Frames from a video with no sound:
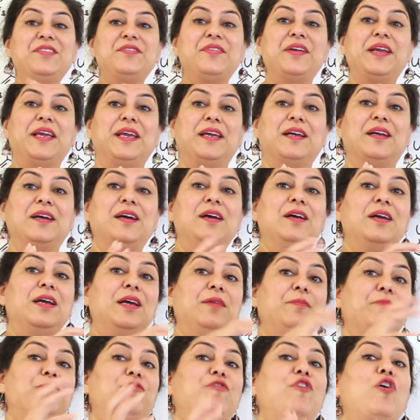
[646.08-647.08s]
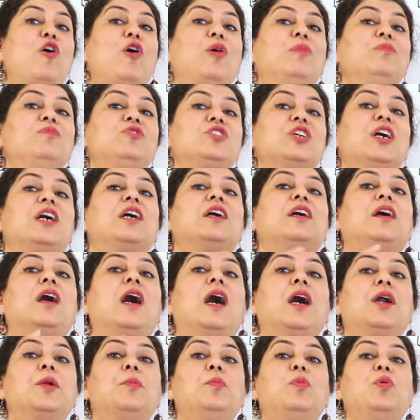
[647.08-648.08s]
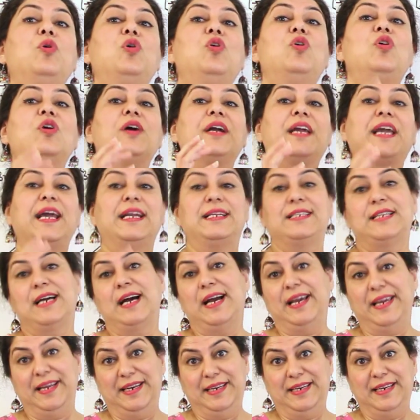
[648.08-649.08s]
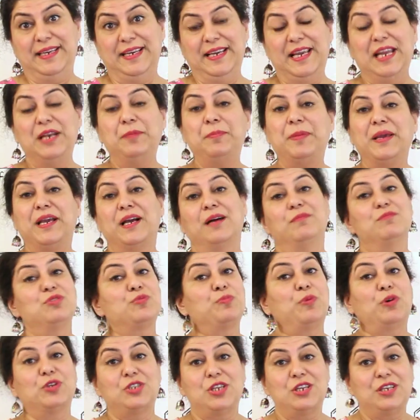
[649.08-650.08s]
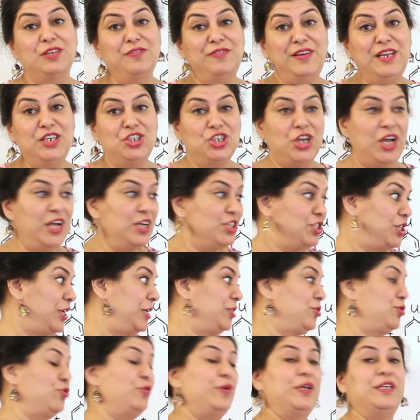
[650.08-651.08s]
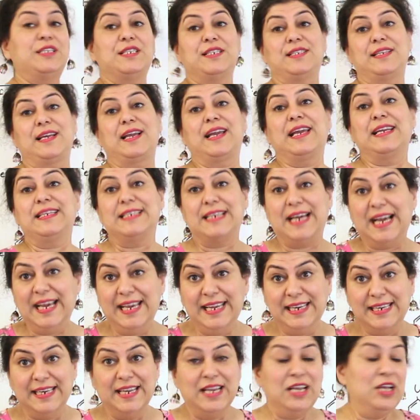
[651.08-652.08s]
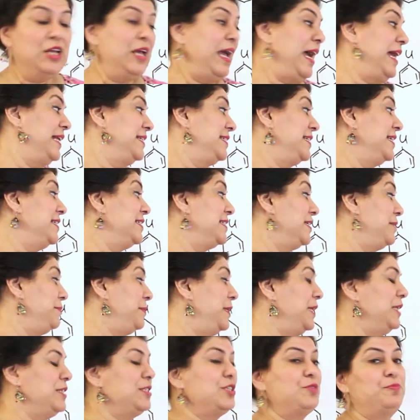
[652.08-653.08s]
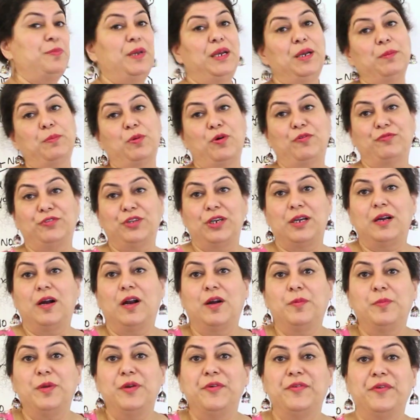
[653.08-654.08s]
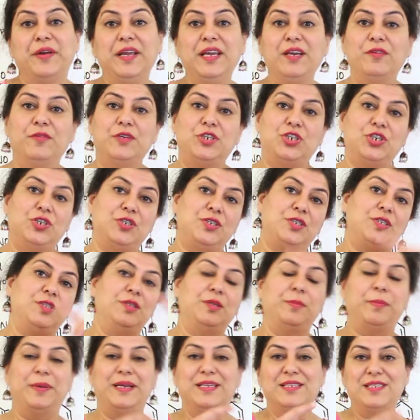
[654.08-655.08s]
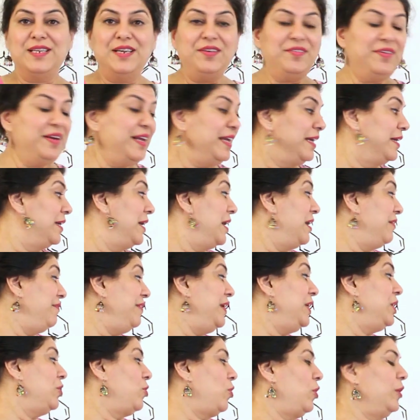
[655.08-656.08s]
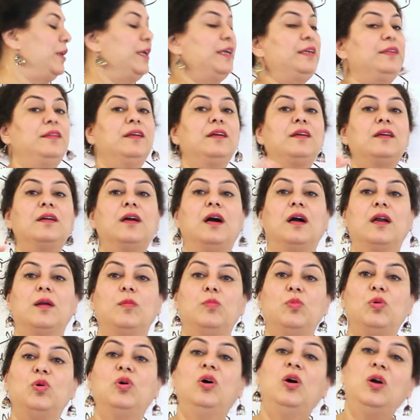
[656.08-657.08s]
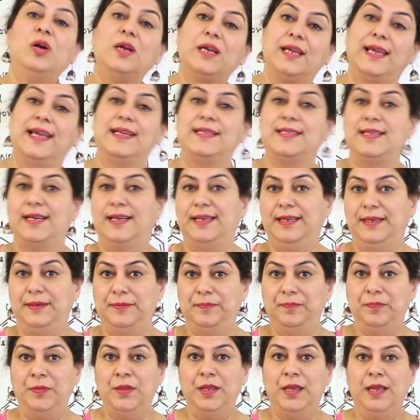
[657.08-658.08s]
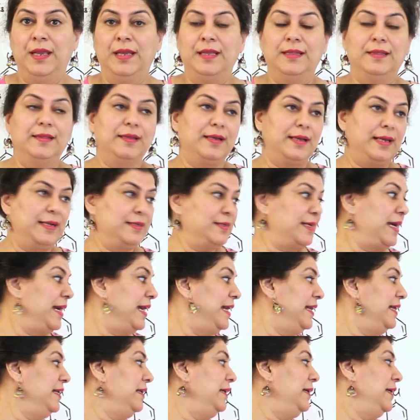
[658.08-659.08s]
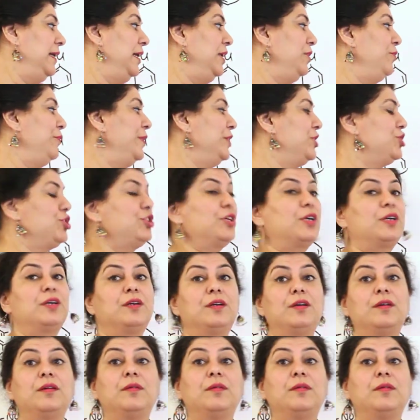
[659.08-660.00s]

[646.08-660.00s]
ring forms a carbocation. It becomes positively charged, so it is a cation. And since it is made up of the carbon ring, which is the benzene ring, we call it the carbocation. The cation in which the